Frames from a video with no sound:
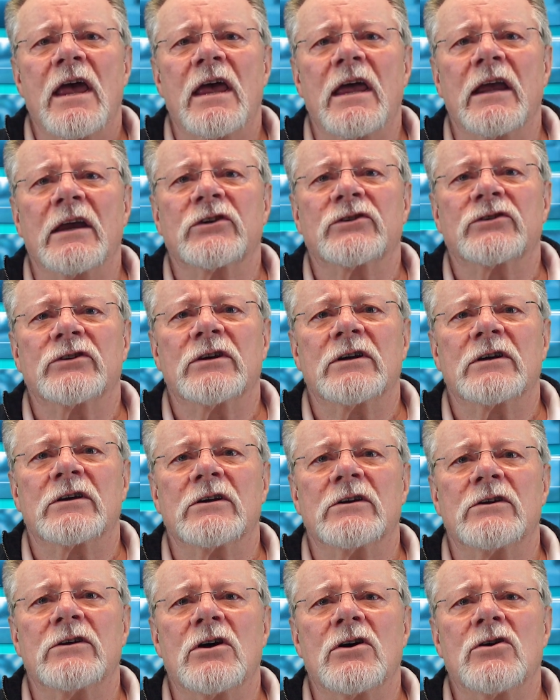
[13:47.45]

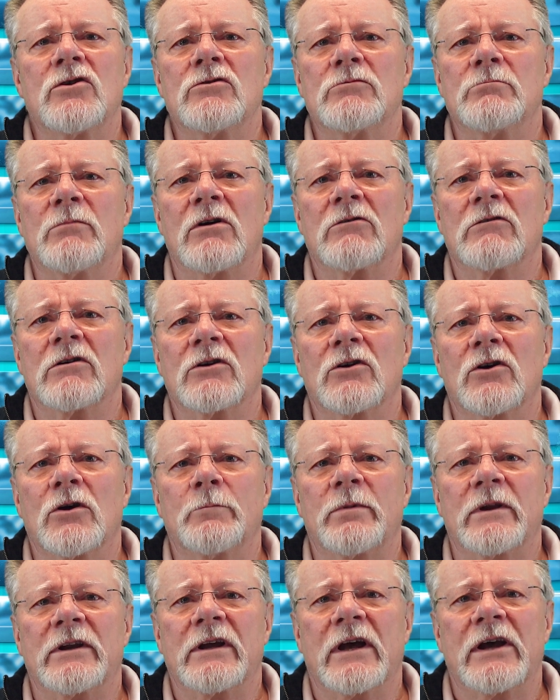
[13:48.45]
exert no moral
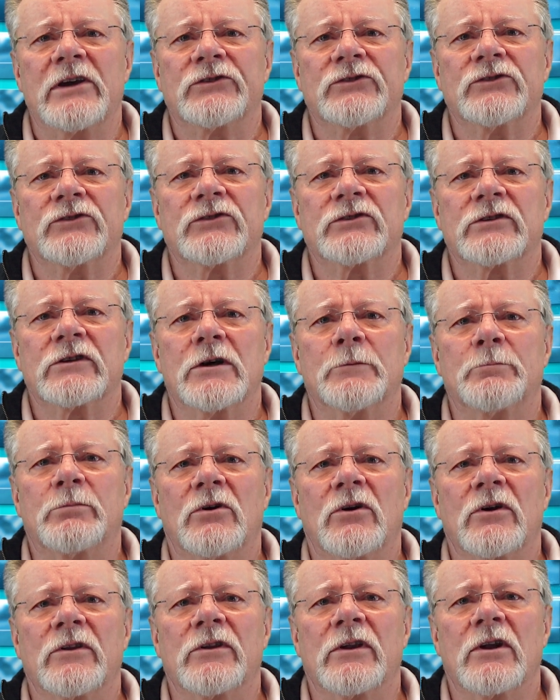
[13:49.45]
obligations
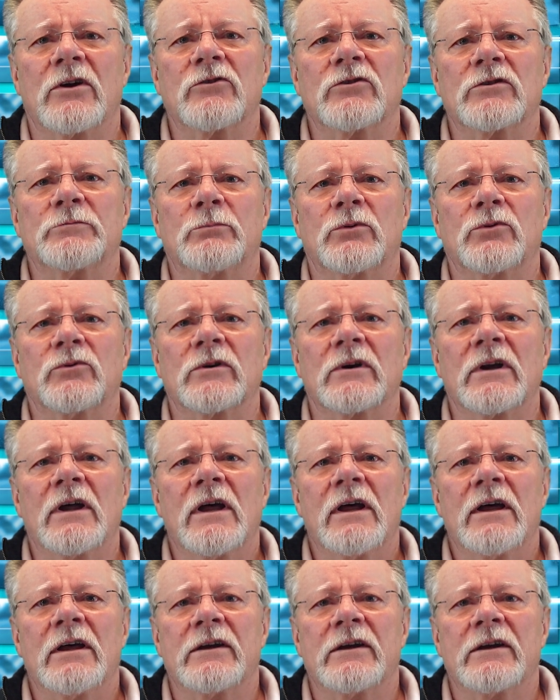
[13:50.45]
upon those born